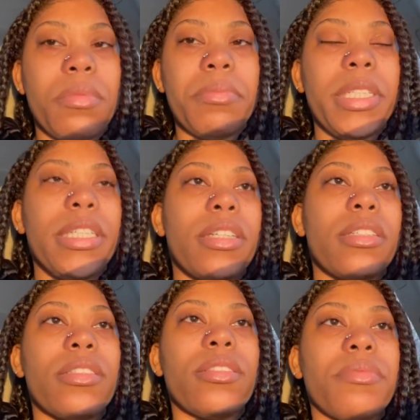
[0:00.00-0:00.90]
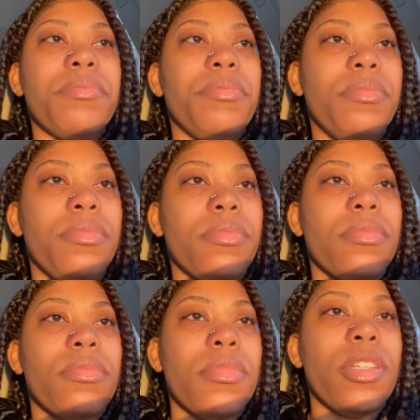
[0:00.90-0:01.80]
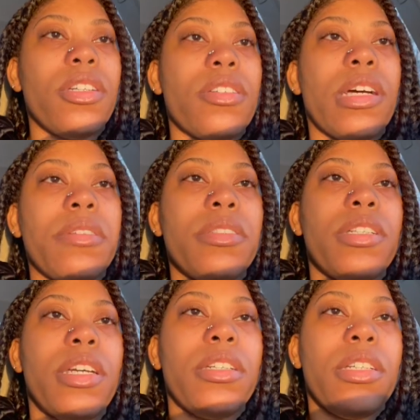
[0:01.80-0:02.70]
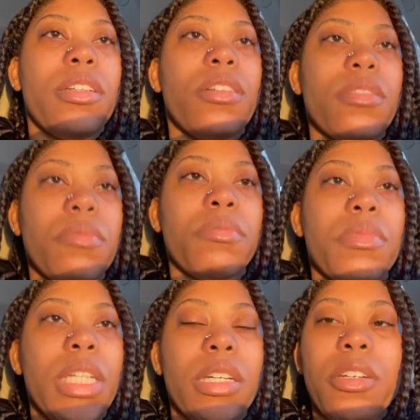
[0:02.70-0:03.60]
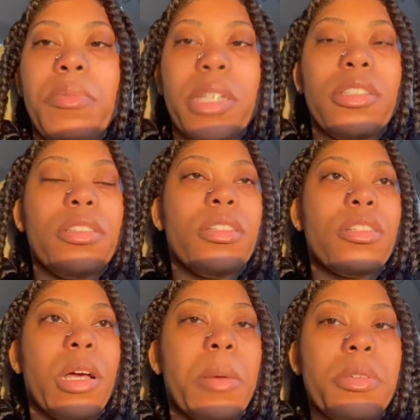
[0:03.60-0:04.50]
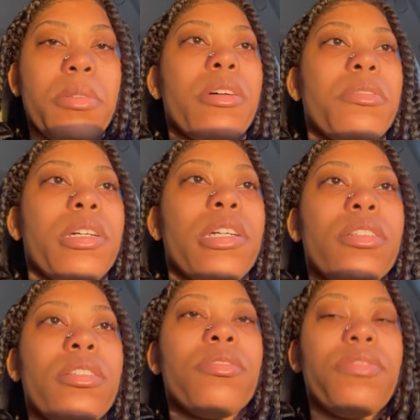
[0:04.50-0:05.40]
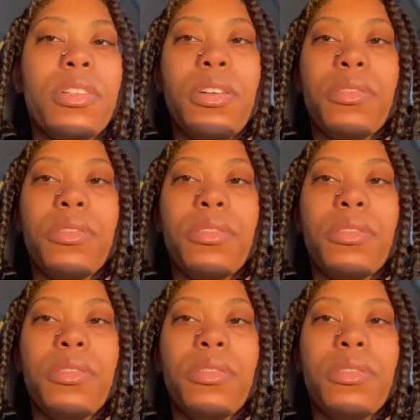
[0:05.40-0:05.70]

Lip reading: because there's not really any good piercing shops around where I live. So,